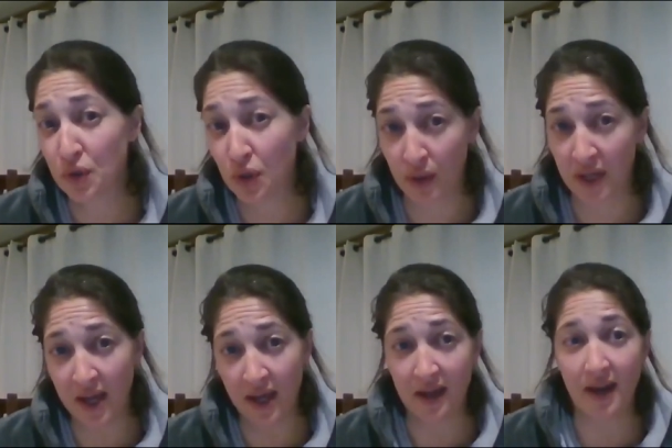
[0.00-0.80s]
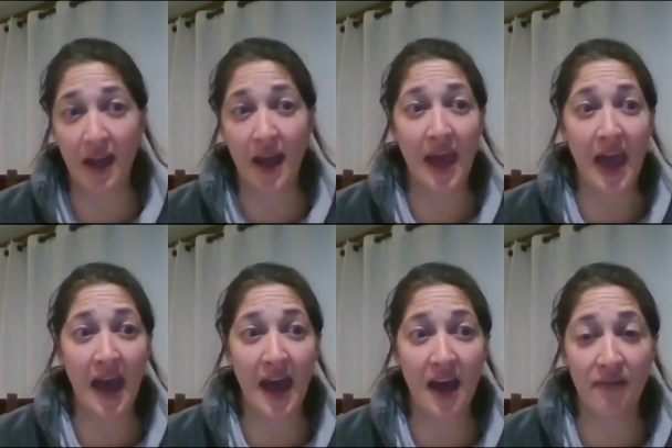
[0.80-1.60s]
tuning in
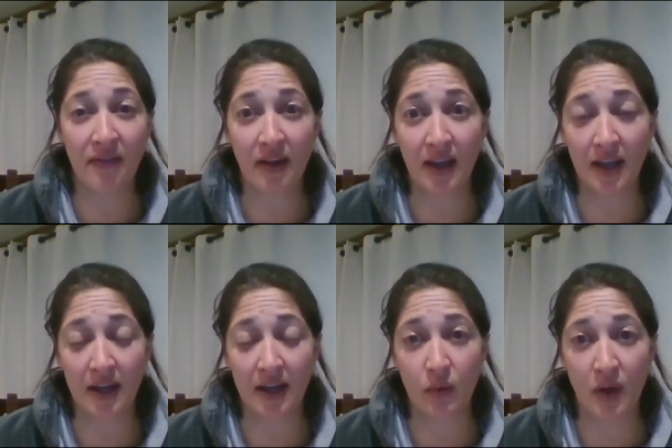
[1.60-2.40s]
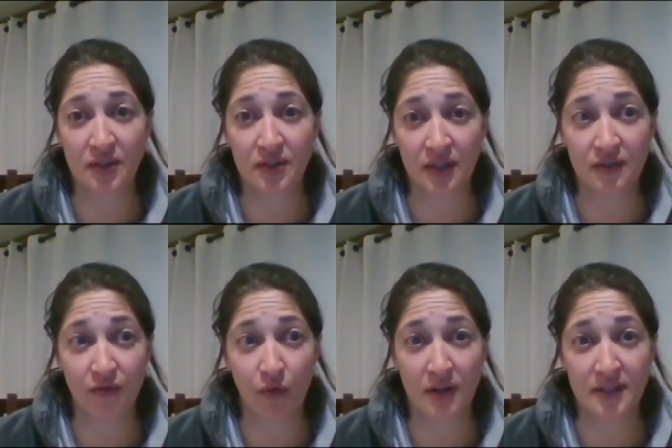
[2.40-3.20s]
have any
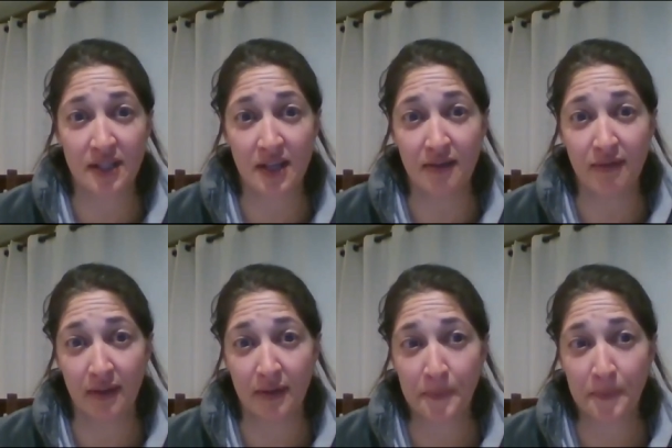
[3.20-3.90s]
questions for Steve?